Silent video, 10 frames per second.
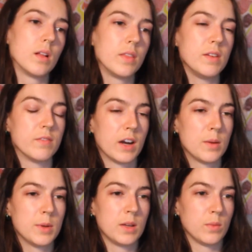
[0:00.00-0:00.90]
the
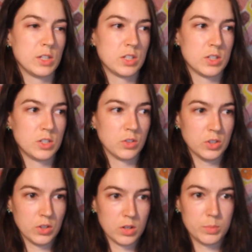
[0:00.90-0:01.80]
environment in which their
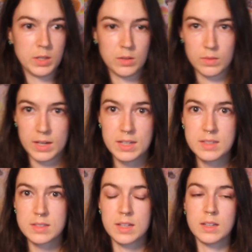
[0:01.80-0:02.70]
children are being
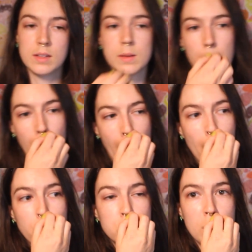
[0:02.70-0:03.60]
raised and
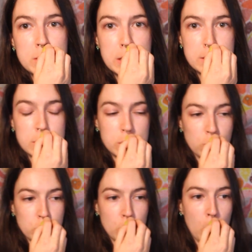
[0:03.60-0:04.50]
how traumatized their
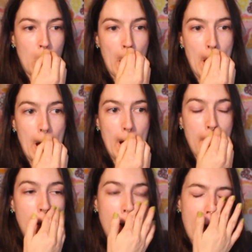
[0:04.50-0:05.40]
children are,
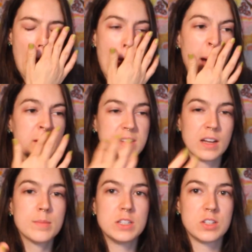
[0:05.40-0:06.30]
how
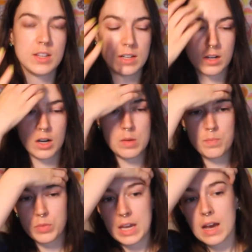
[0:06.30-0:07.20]
damaged they are.
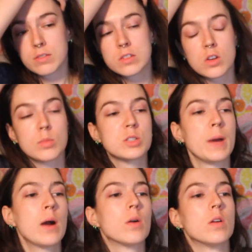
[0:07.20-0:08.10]
They have so much
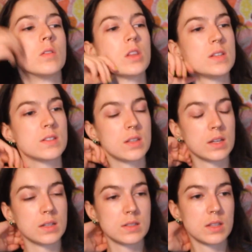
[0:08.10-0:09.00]
power over these
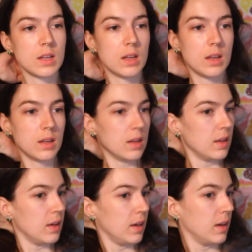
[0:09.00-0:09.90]
things.
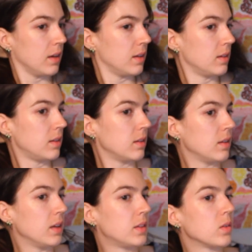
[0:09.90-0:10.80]
And
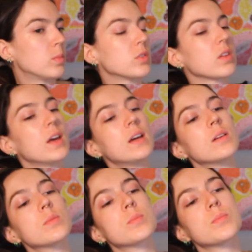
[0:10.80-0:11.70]
it's almost like,